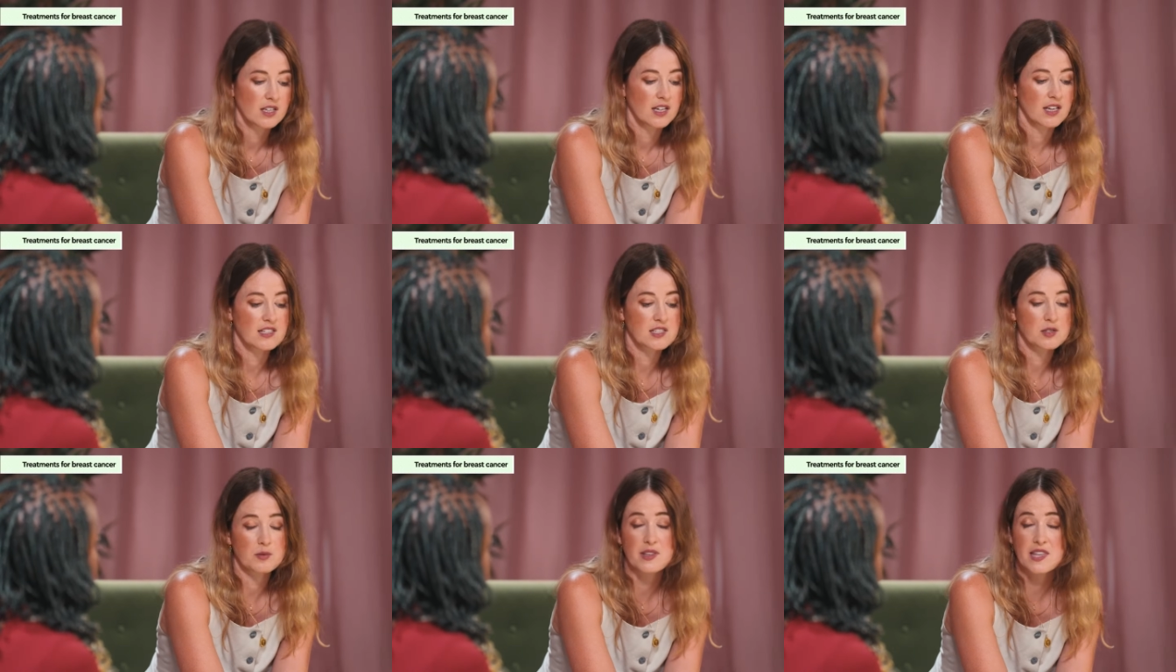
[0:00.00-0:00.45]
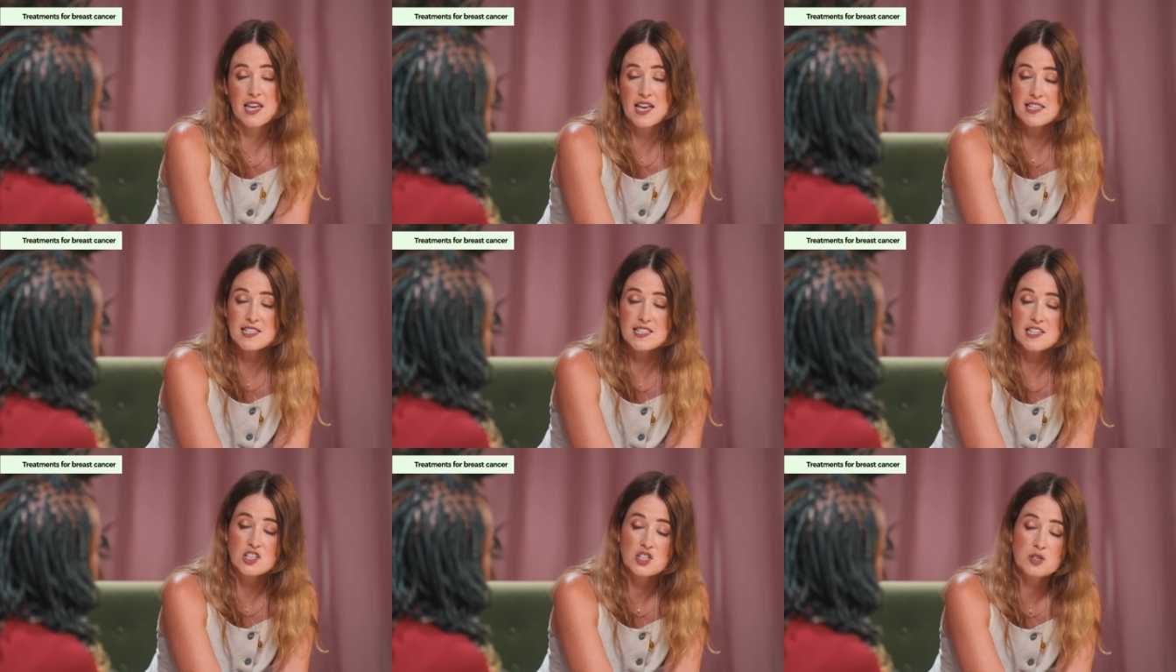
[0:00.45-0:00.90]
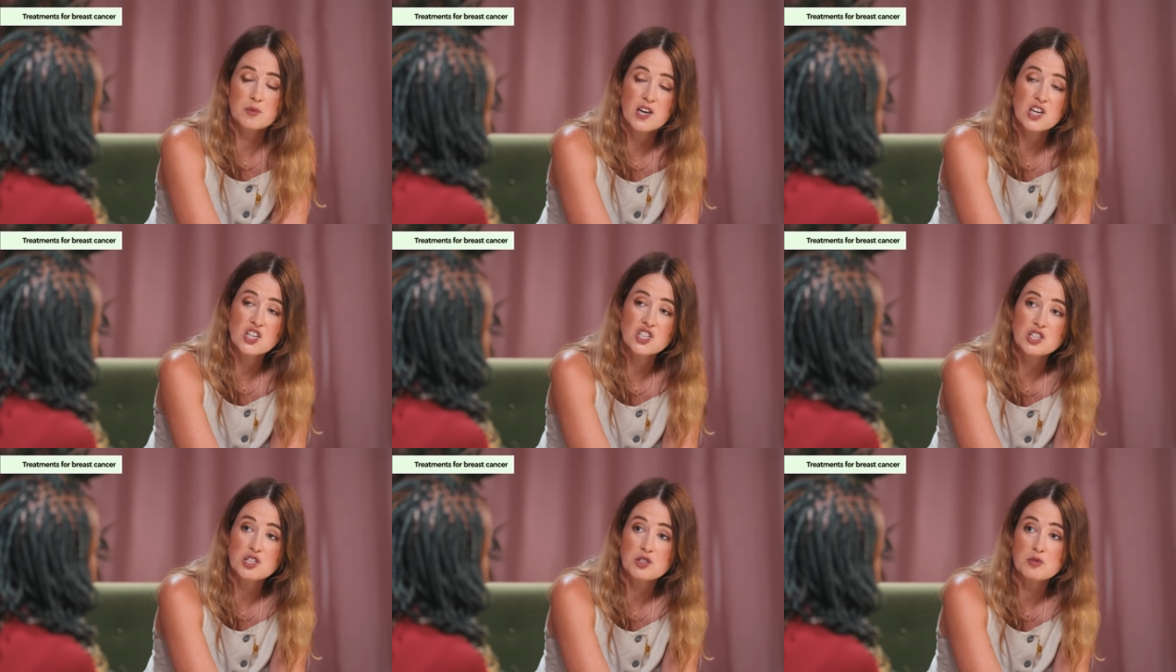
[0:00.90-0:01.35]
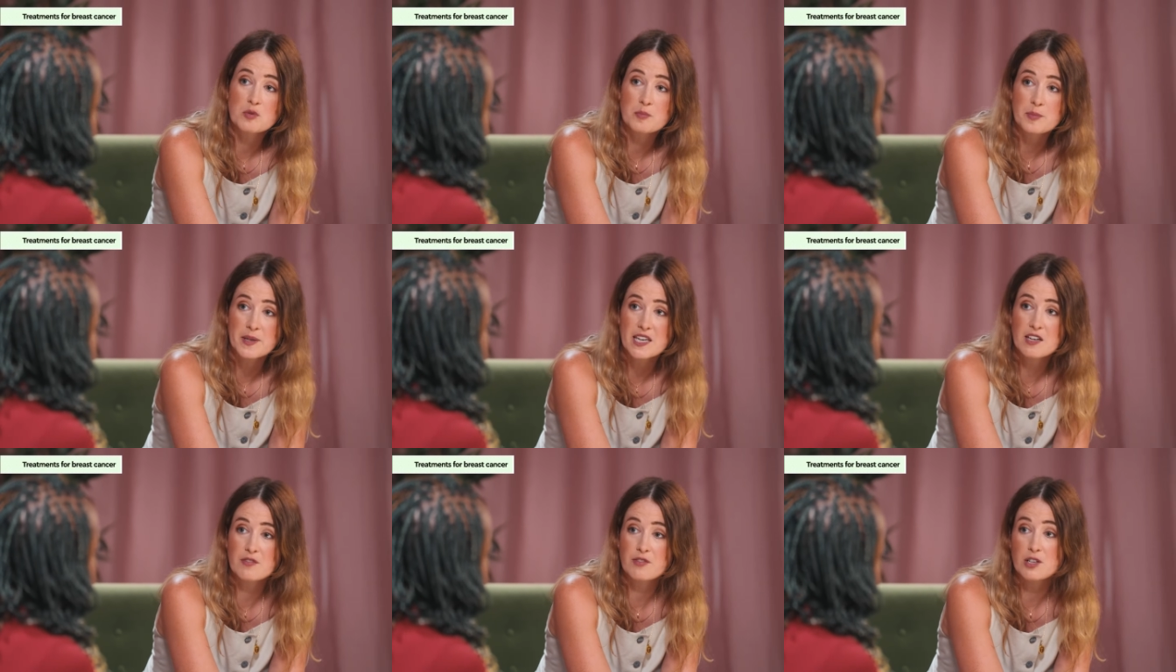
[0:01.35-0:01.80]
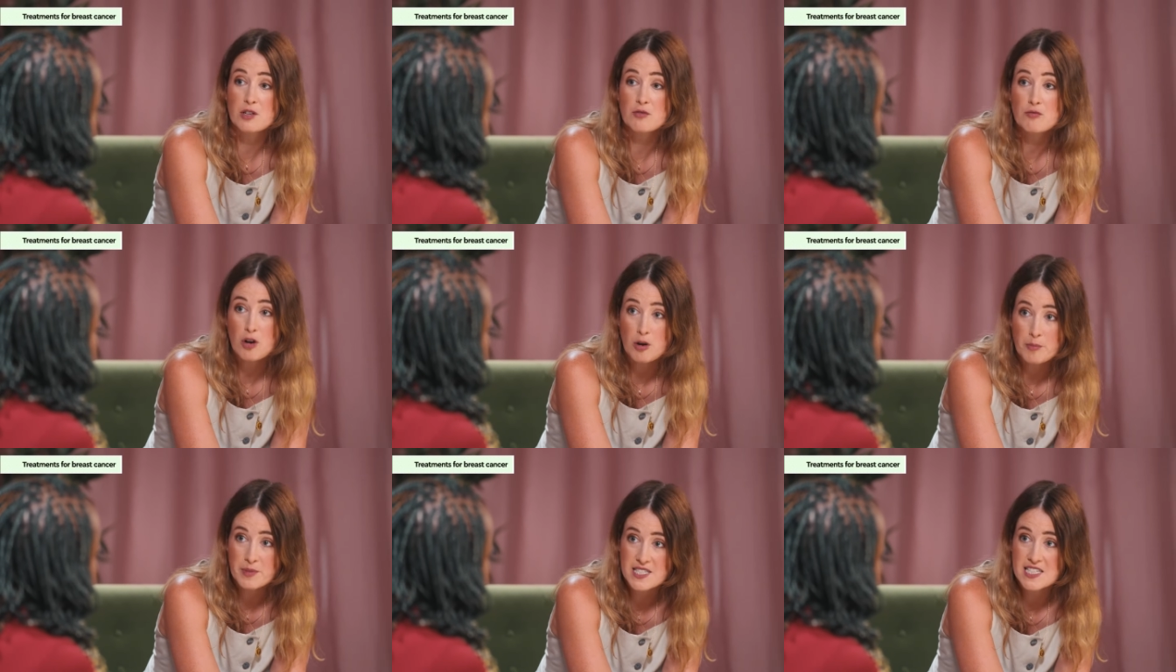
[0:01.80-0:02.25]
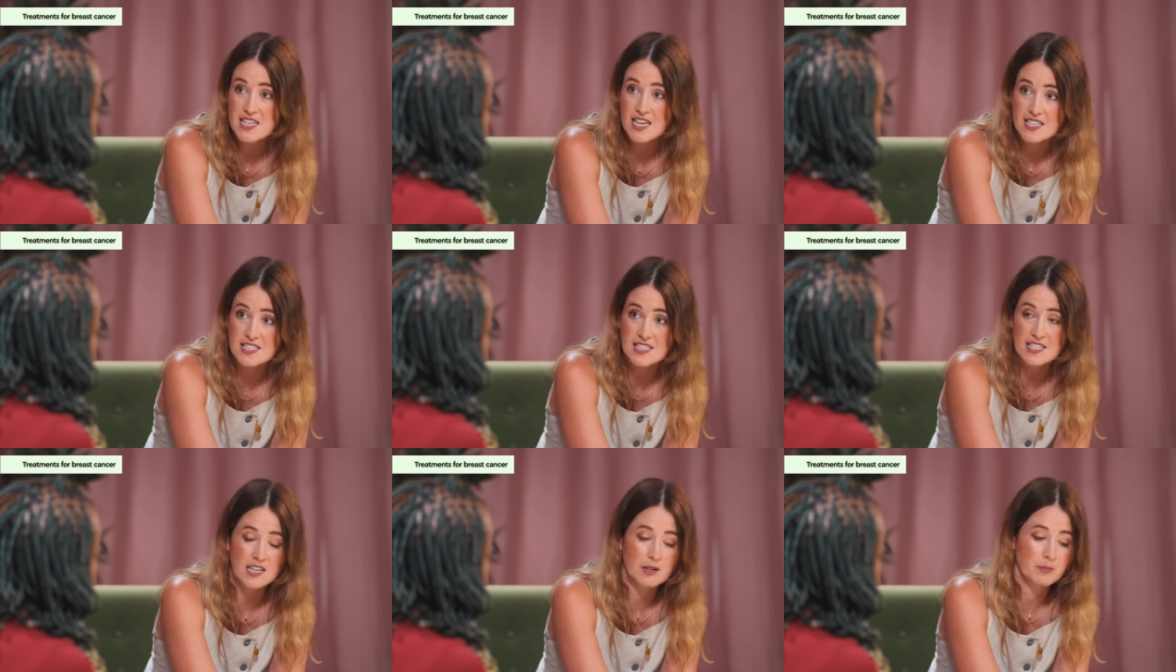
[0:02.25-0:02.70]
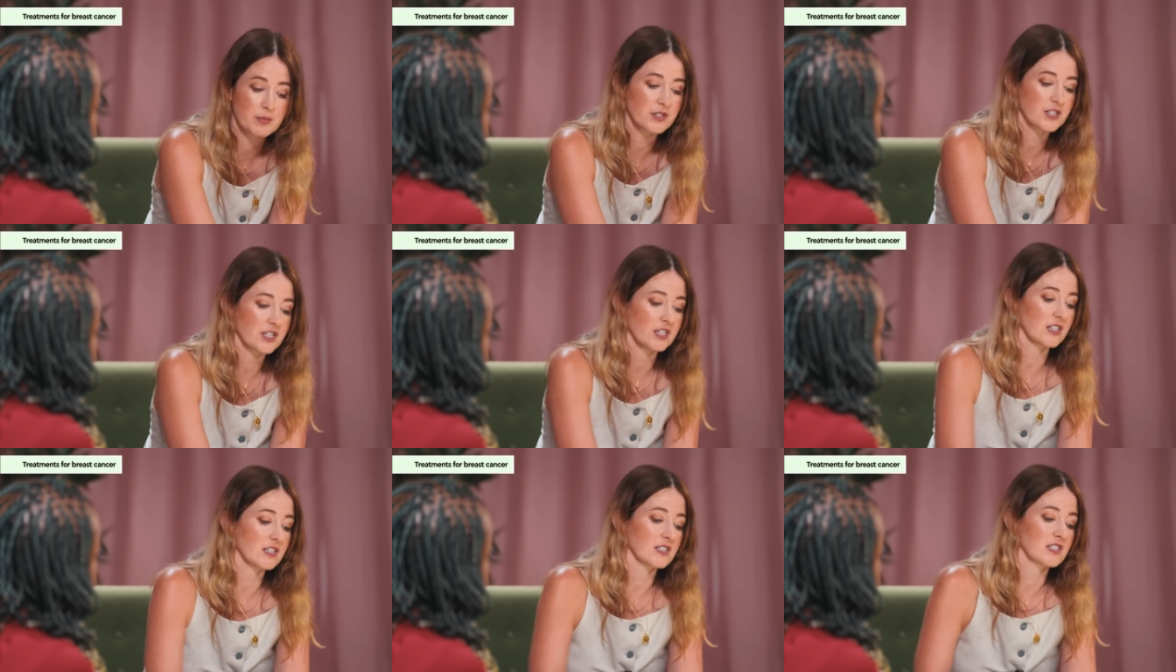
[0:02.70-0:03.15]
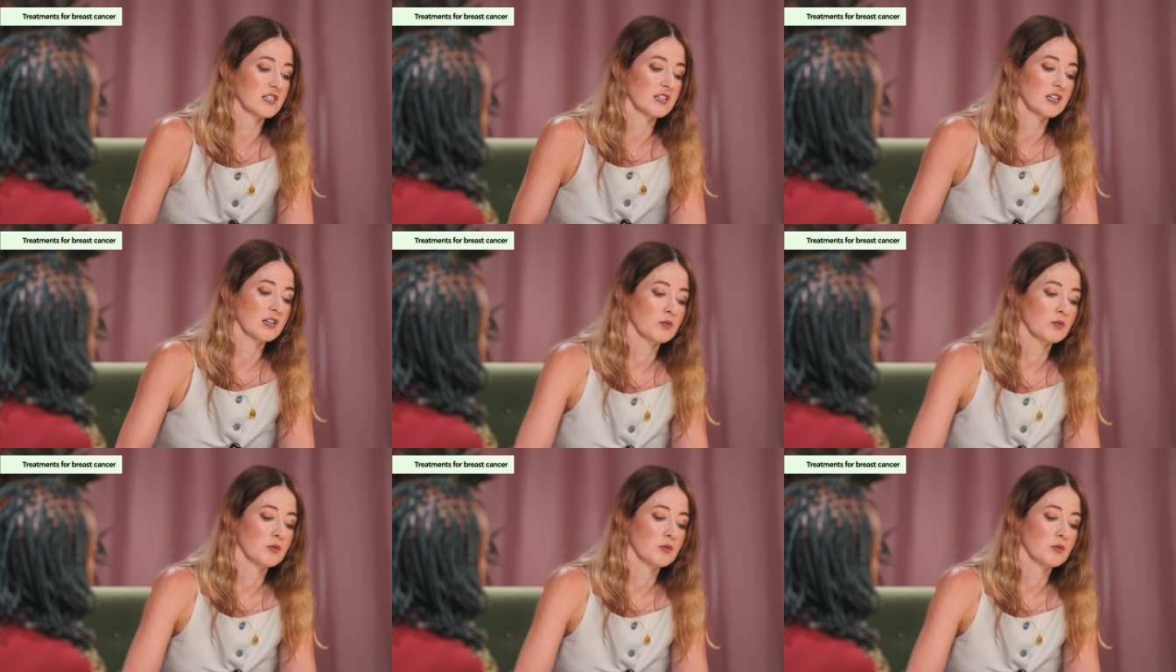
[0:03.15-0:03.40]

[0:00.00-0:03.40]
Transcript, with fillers: And so, in that situation, you would be given aromatase inhibitors,